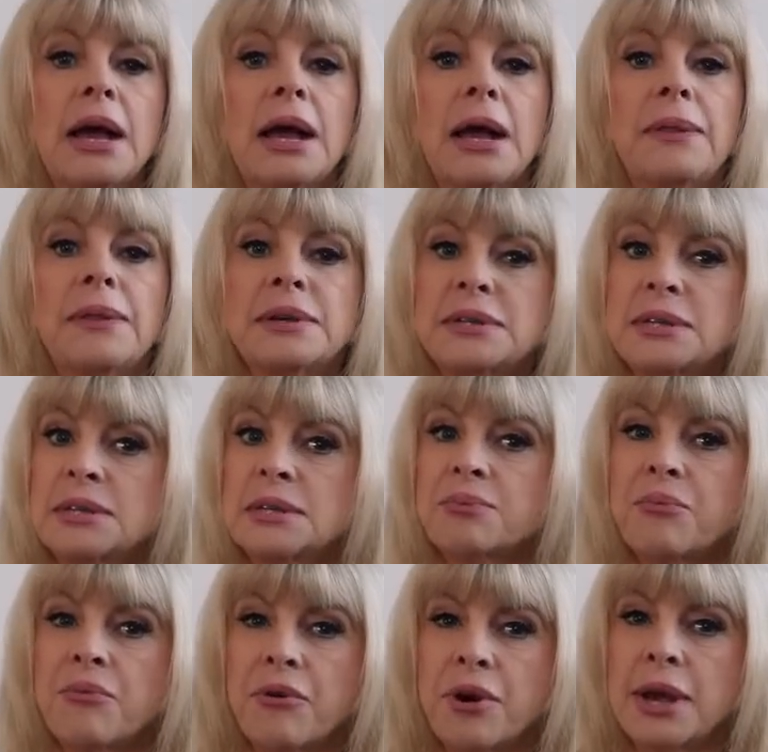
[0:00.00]
and this is the
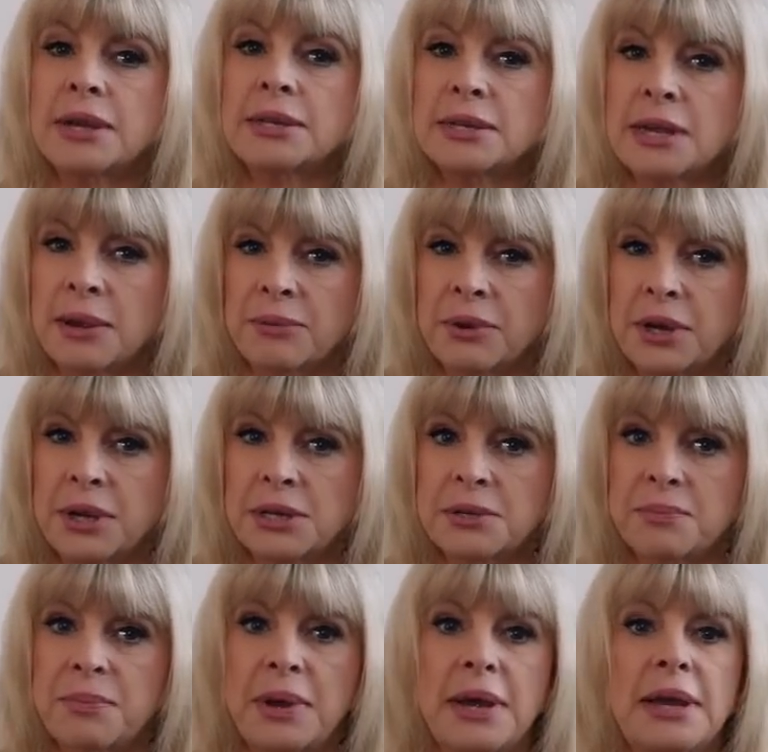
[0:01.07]
price I'm going to
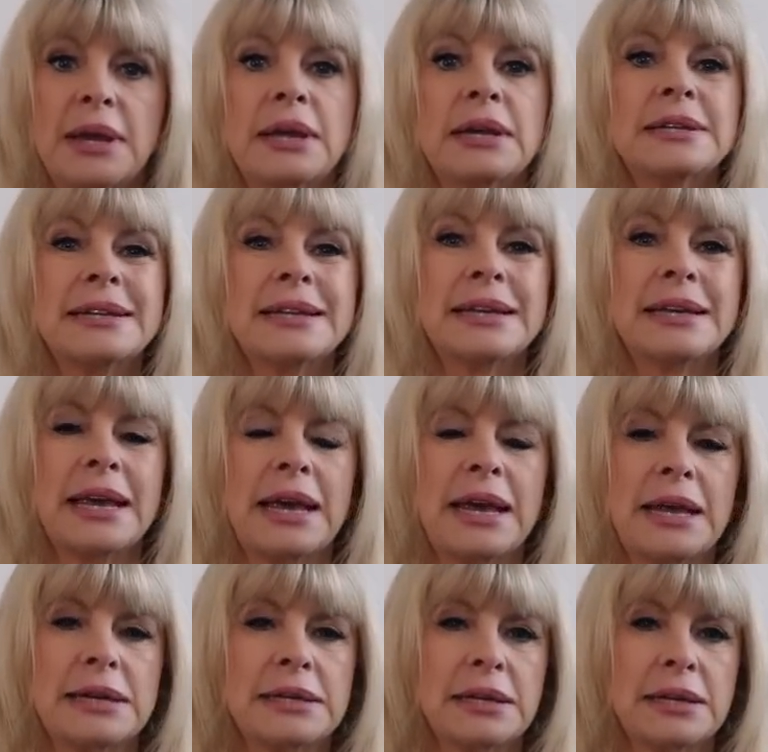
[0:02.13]
pay to
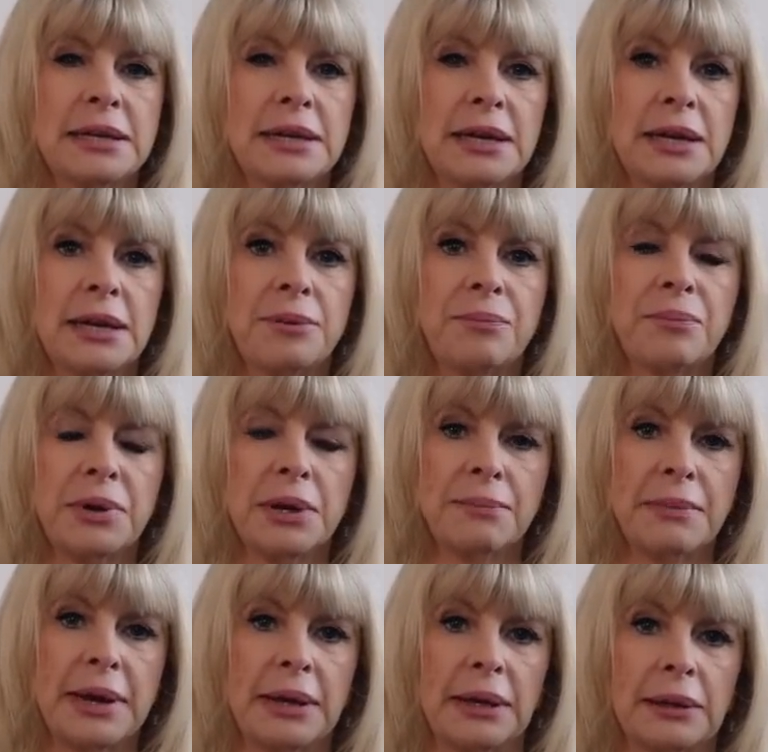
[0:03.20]
get the Olympic
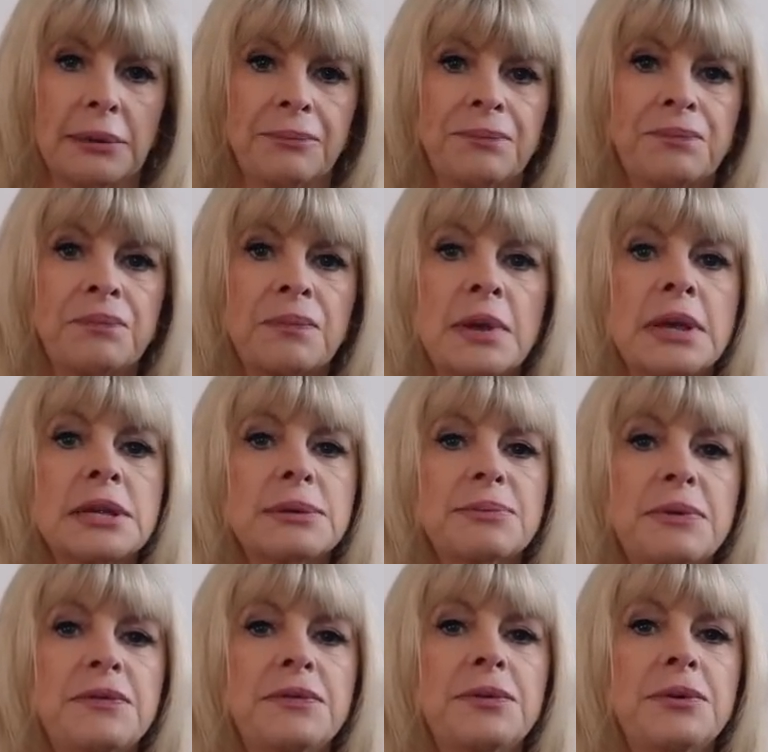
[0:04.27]
medal. So
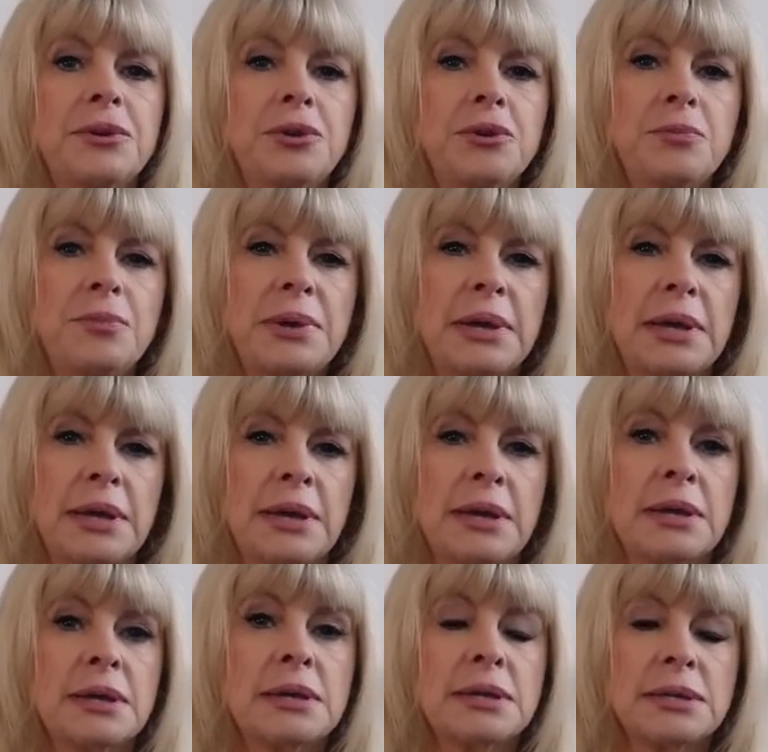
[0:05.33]
before you
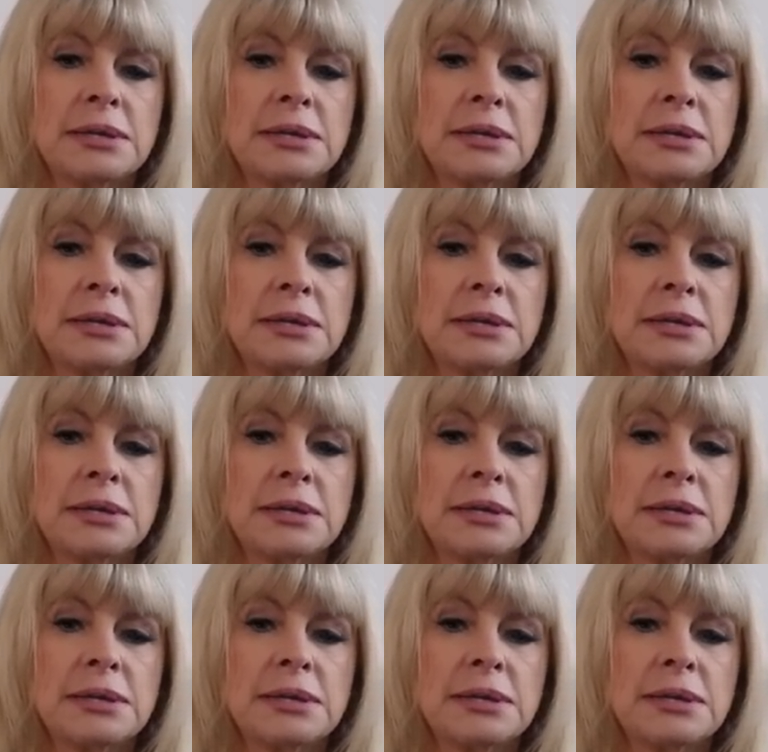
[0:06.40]
begin